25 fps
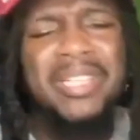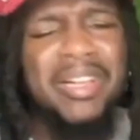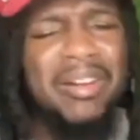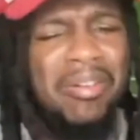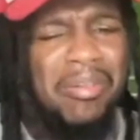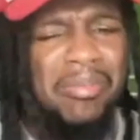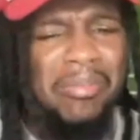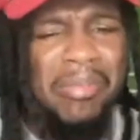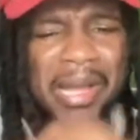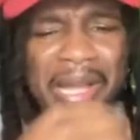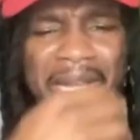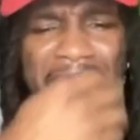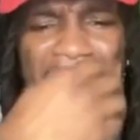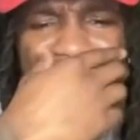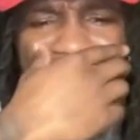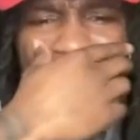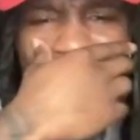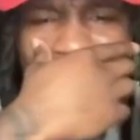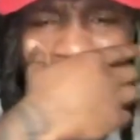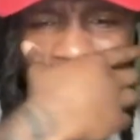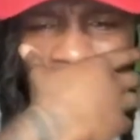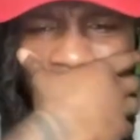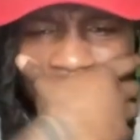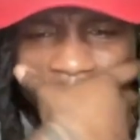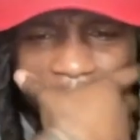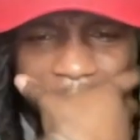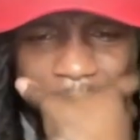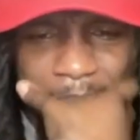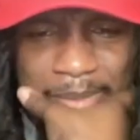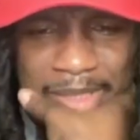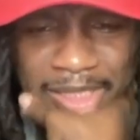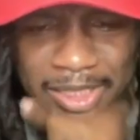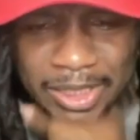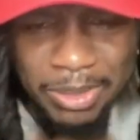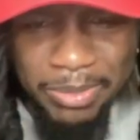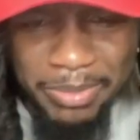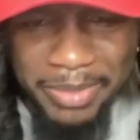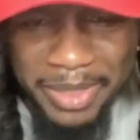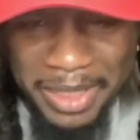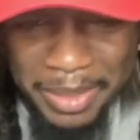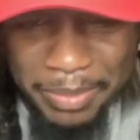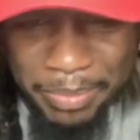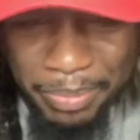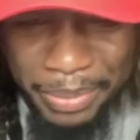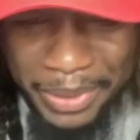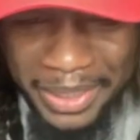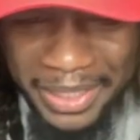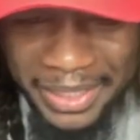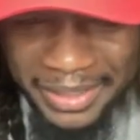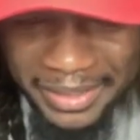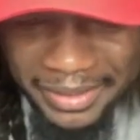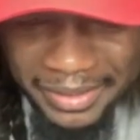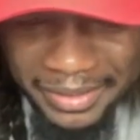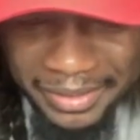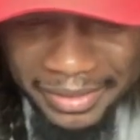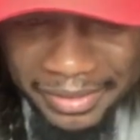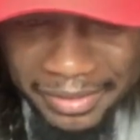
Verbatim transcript: Oh my God, there's gonna be so many picks.